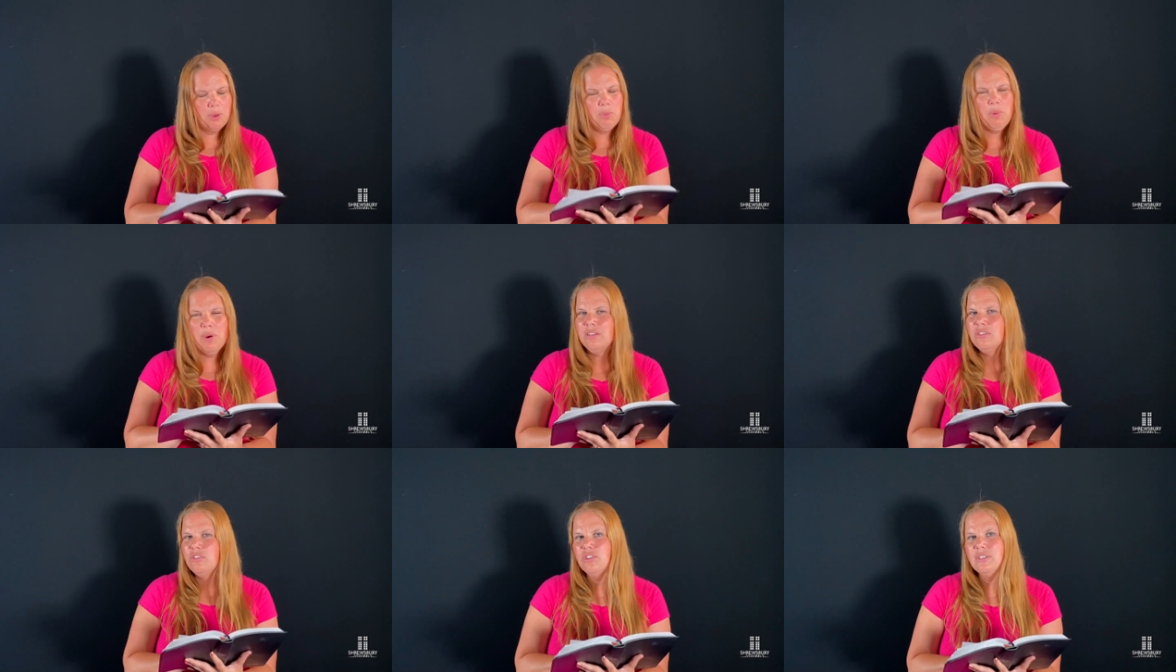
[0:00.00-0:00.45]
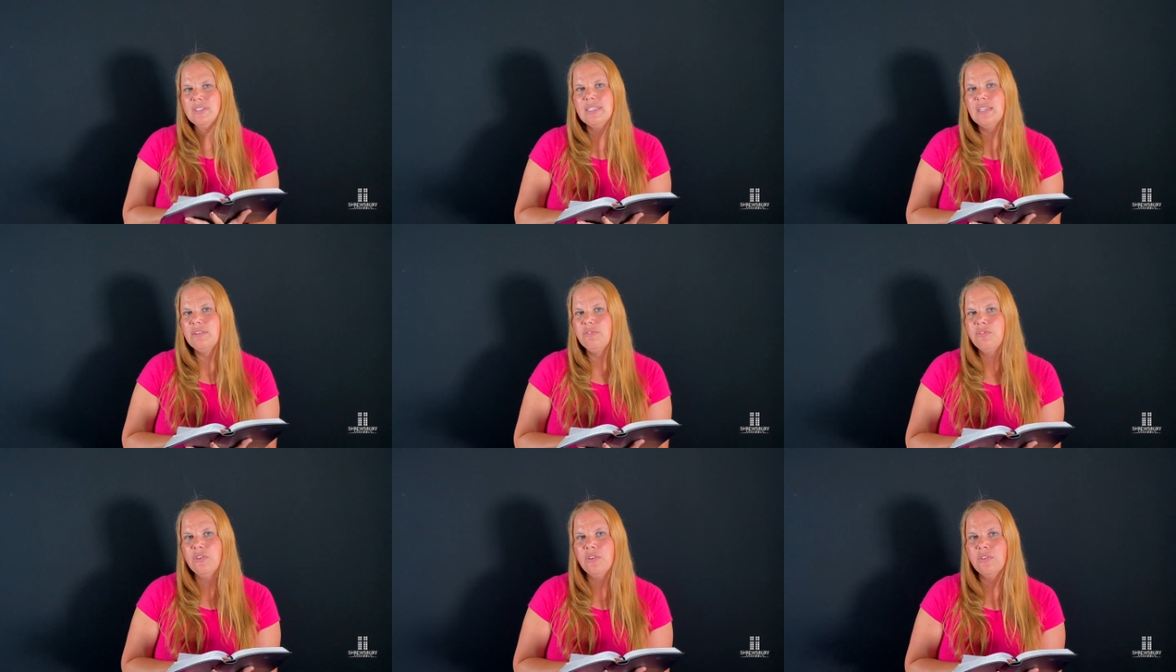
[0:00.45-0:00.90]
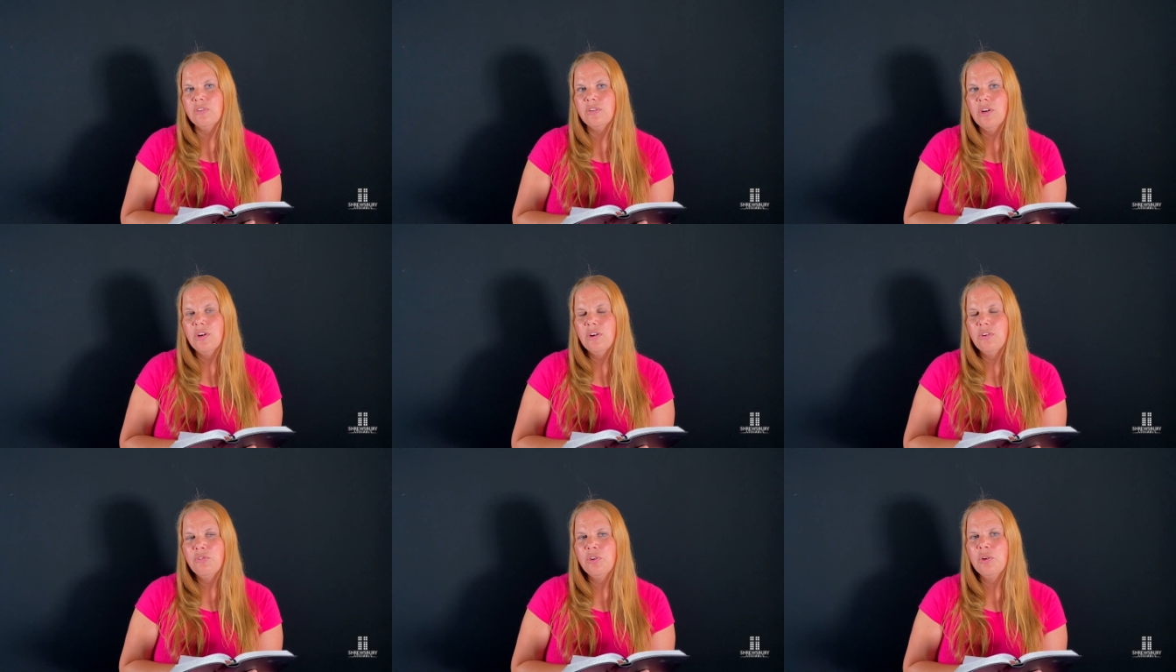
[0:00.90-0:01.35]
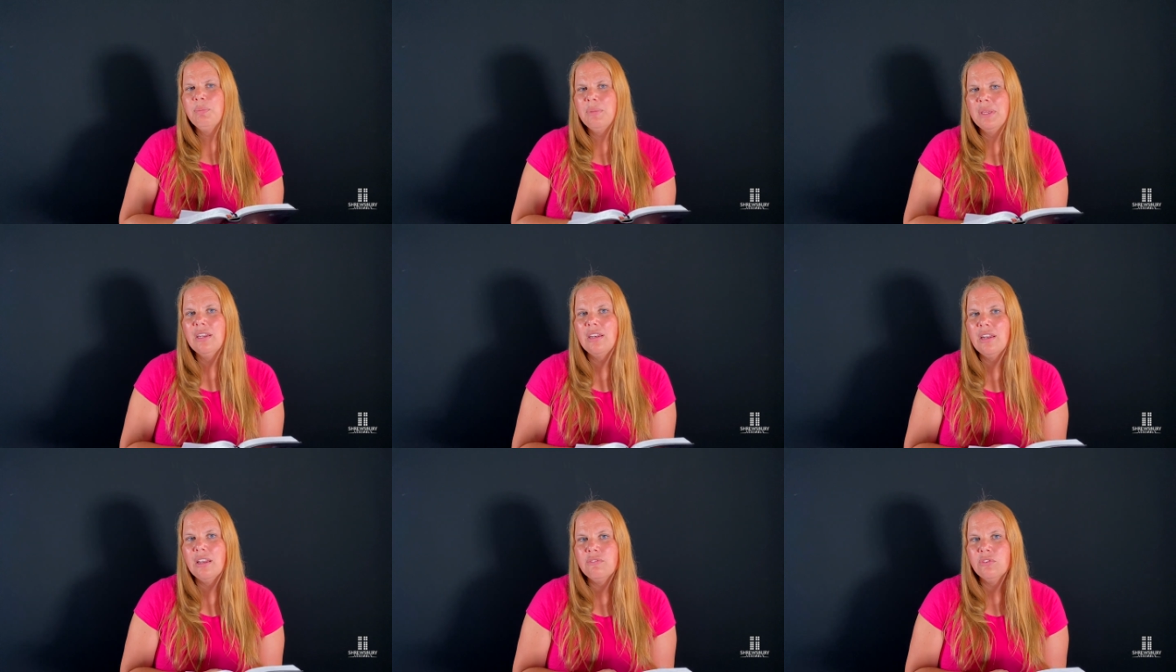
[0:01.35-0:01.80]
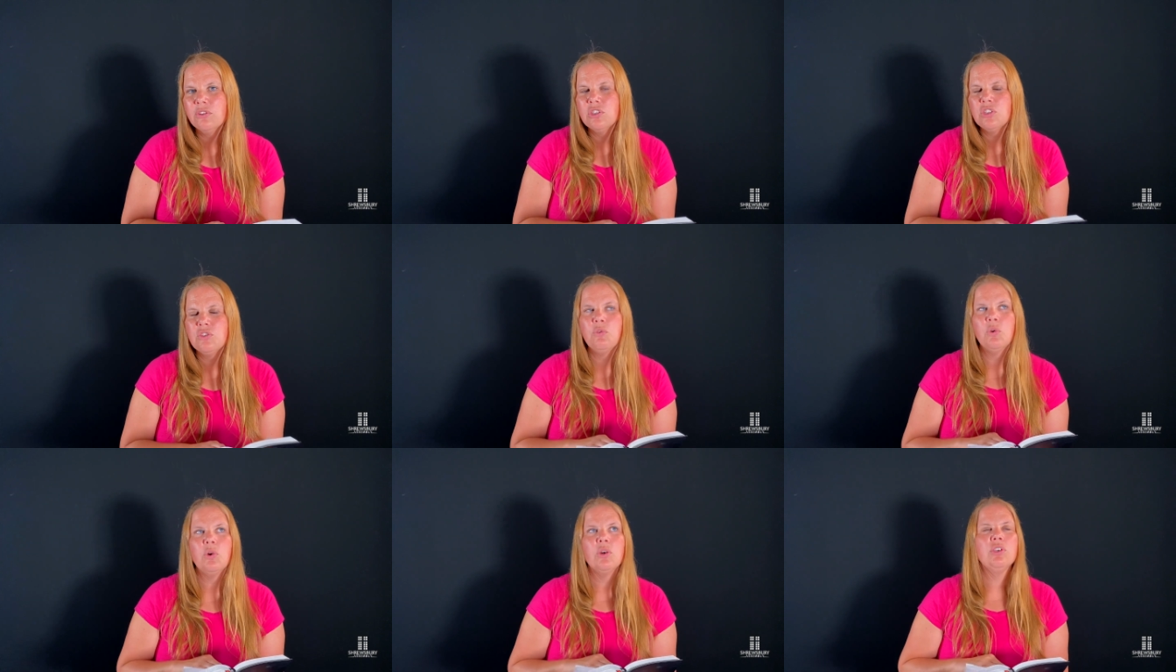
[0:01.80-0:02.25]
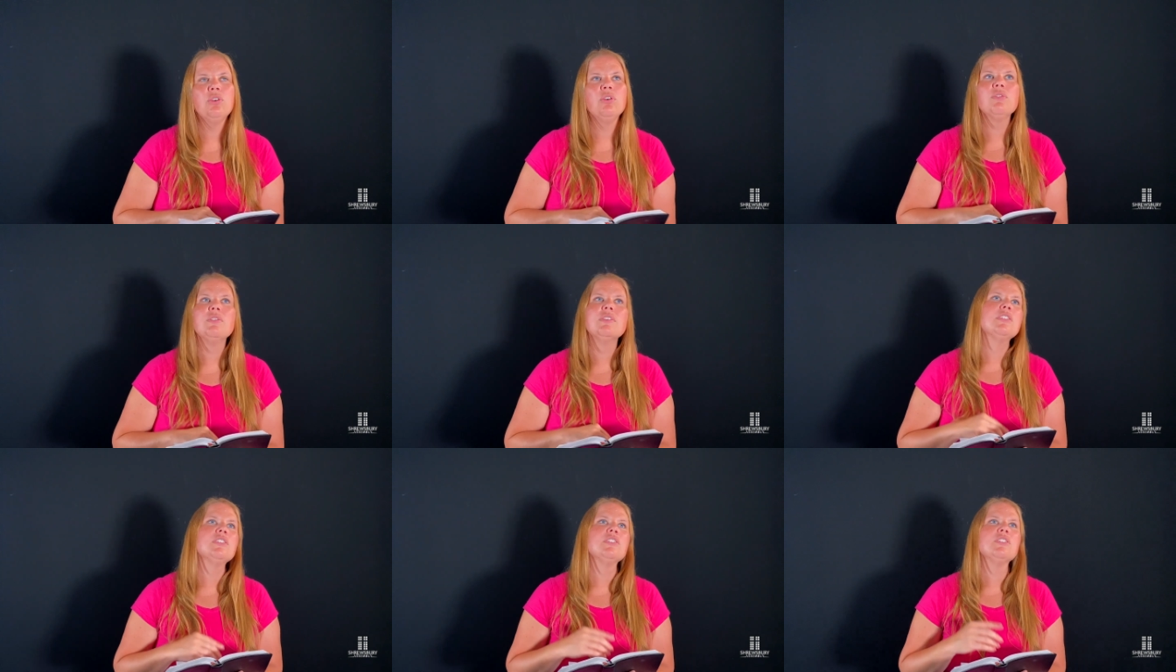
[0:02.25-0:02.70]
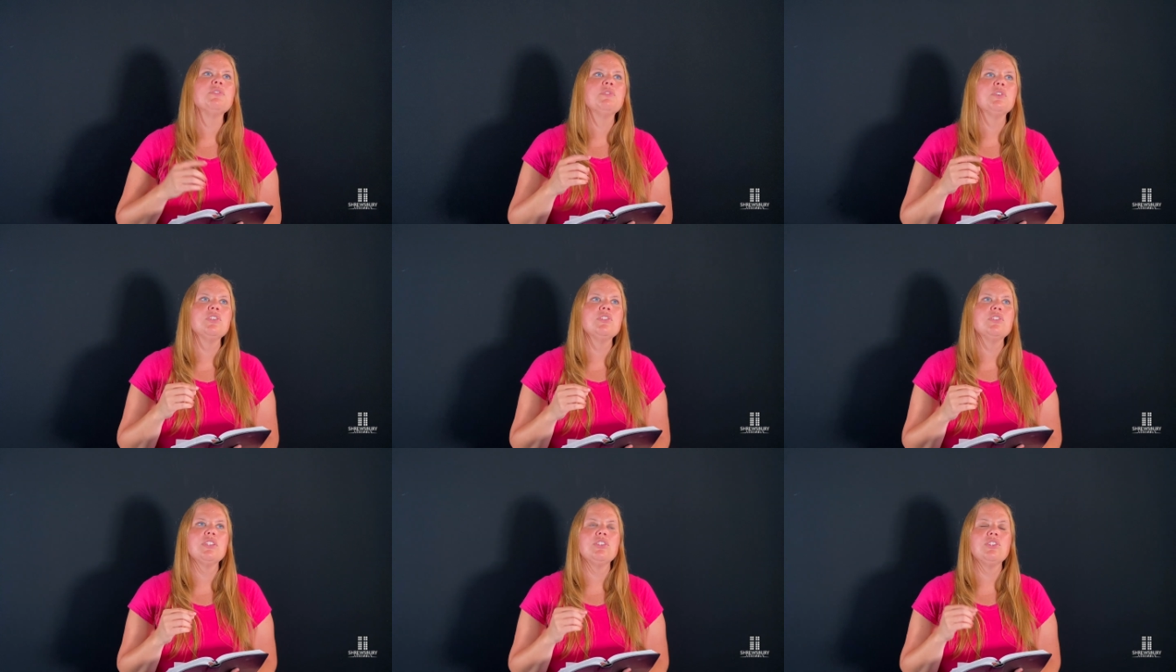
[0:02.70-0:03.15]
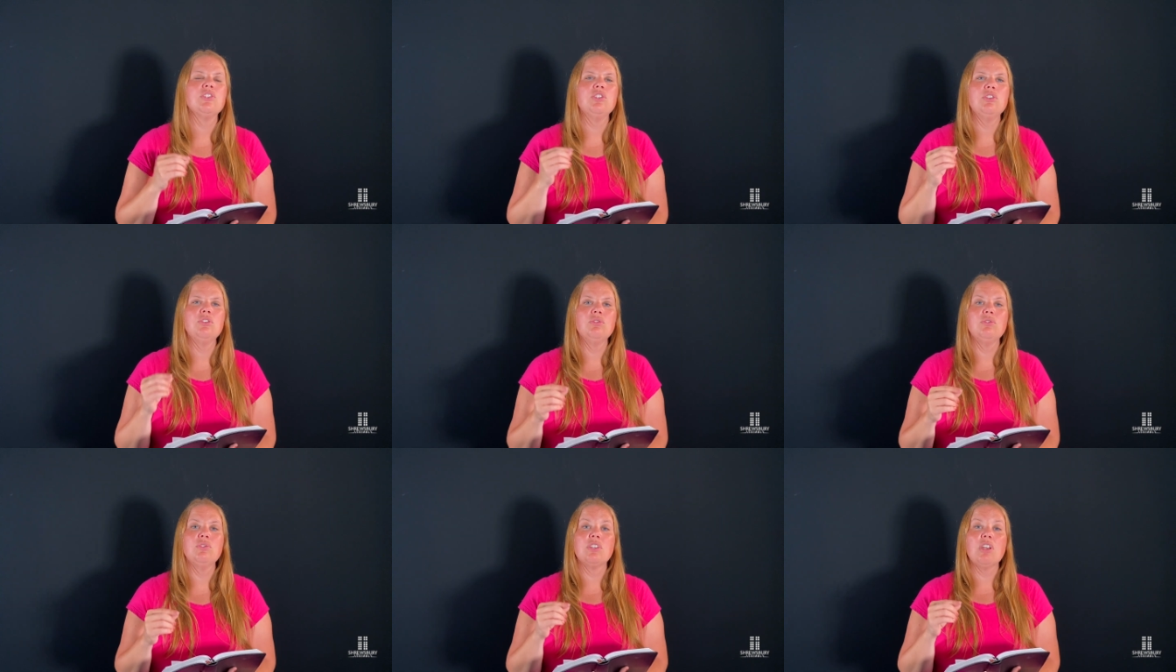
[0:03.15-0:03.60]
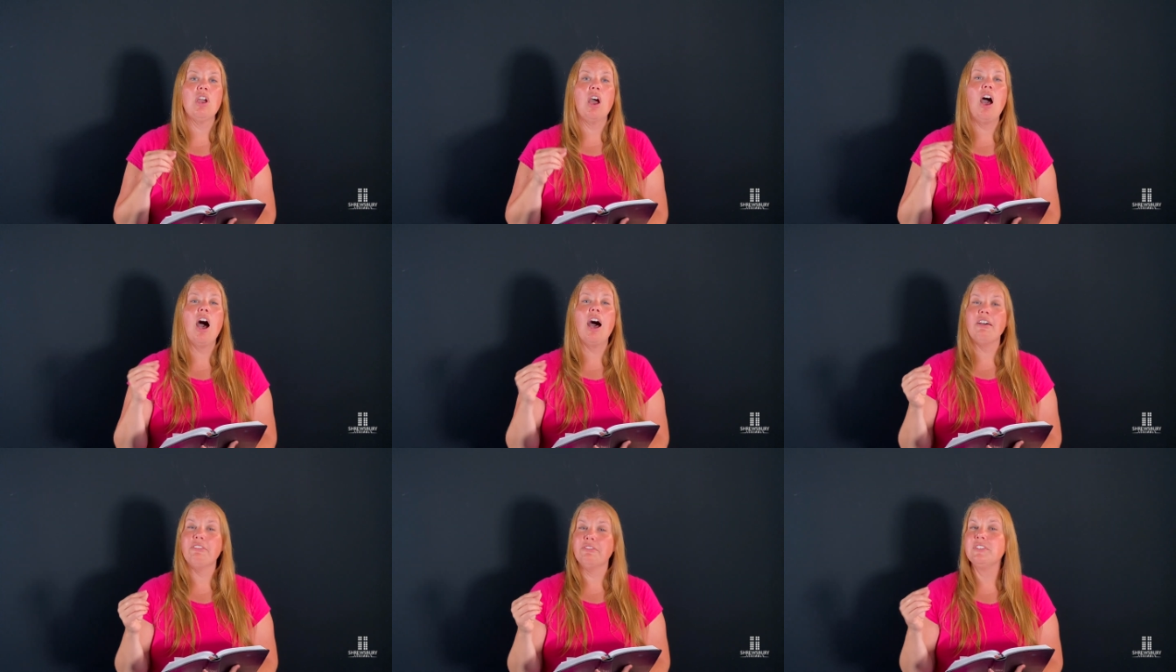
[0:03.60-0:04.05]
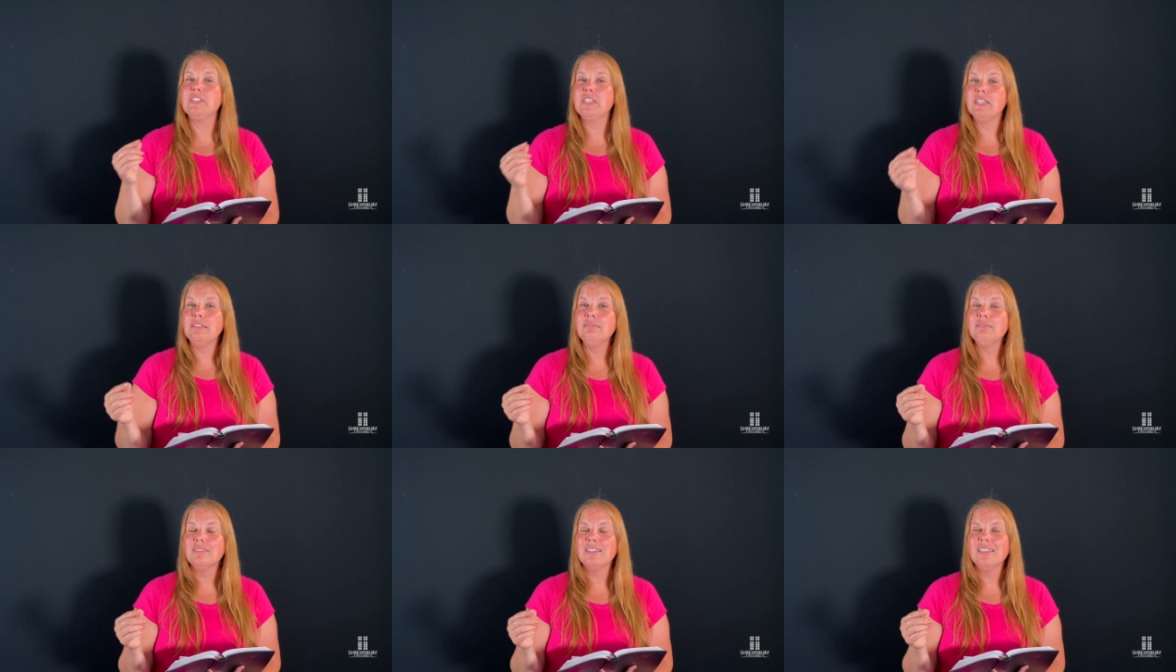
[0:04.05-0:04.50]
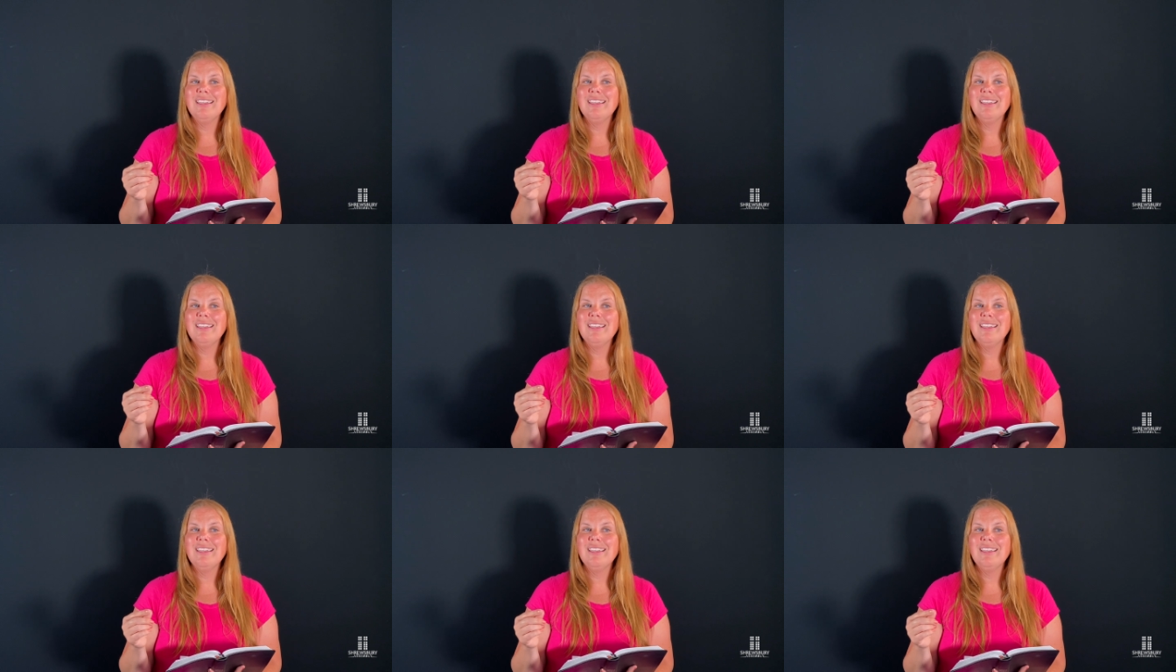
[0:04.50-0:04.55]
I want to just sit for, for a minute on verse 4. You know, this is a verse that's used often,